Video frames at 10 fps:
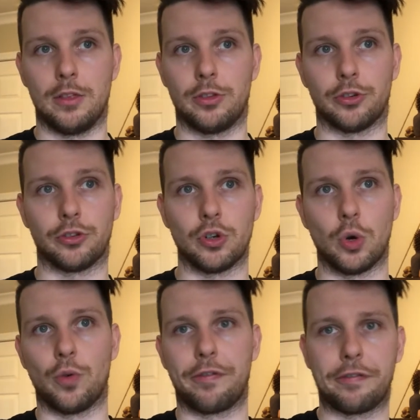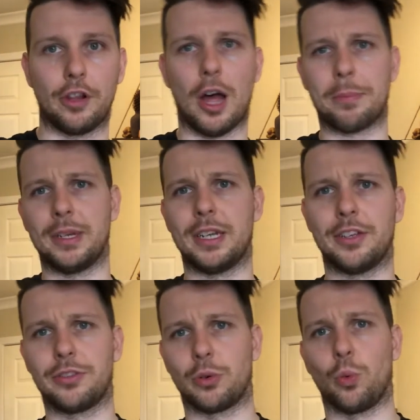there's no
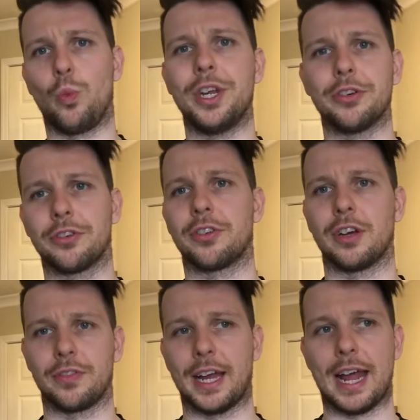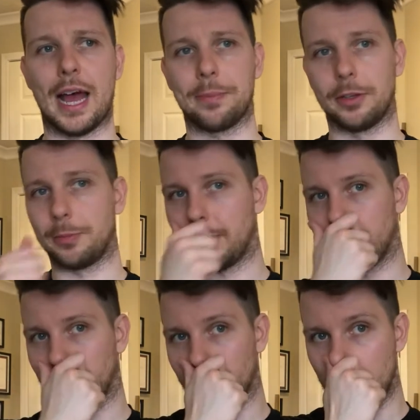floppiness or weird stuff that happens,
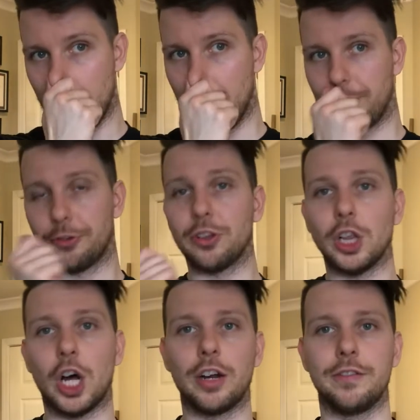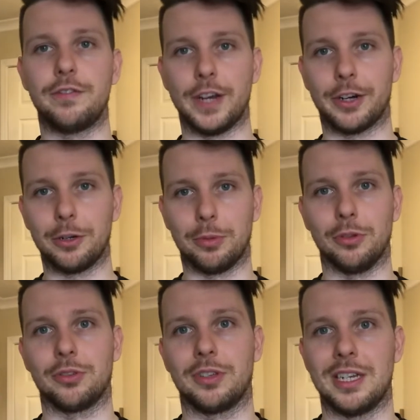because there's a lot of
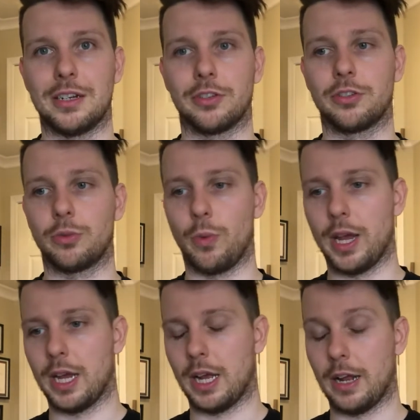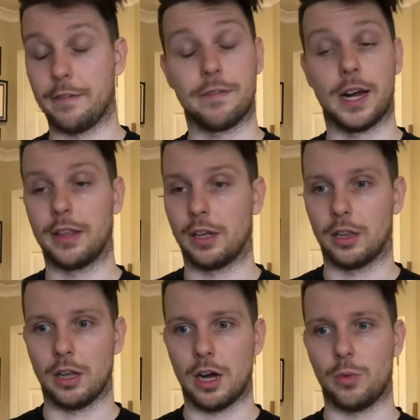variables in a swing. And I find a
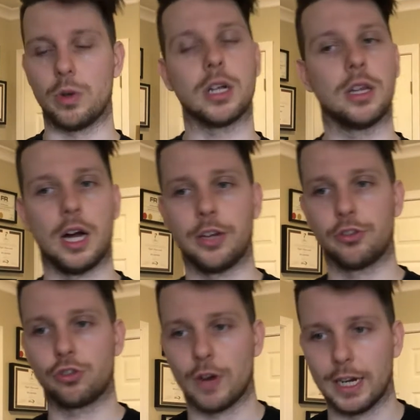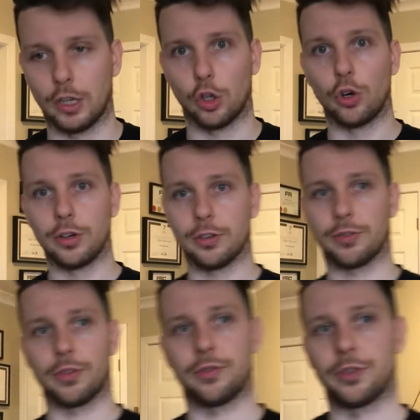lot when clients try to learn this
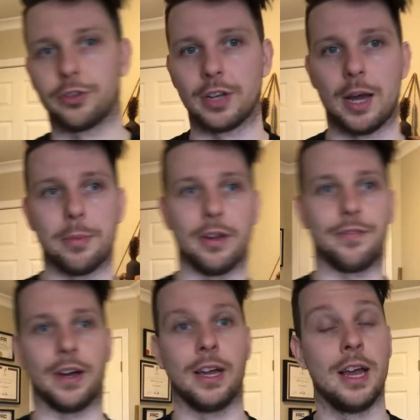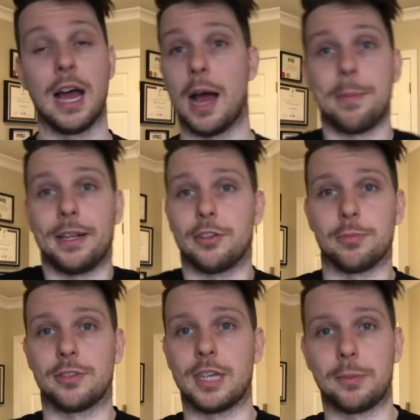for the first time, and if I made this
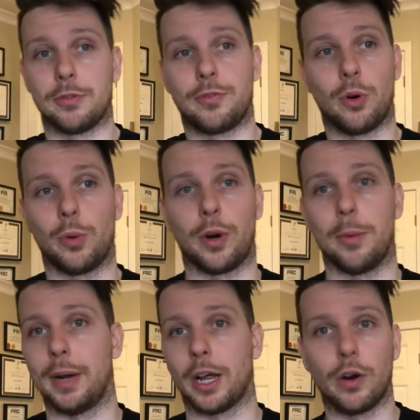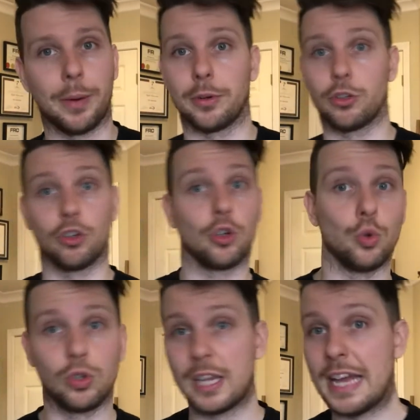mistake before where I'm like, all right, we're just gonna go
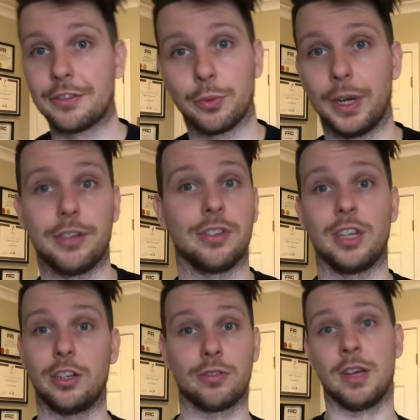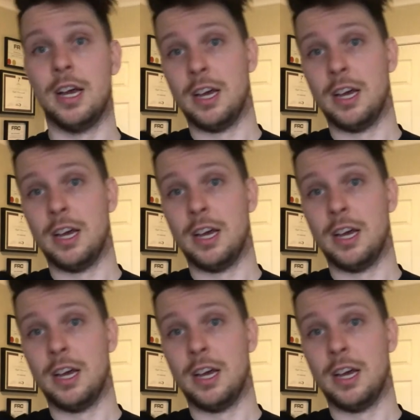10 swings, and they just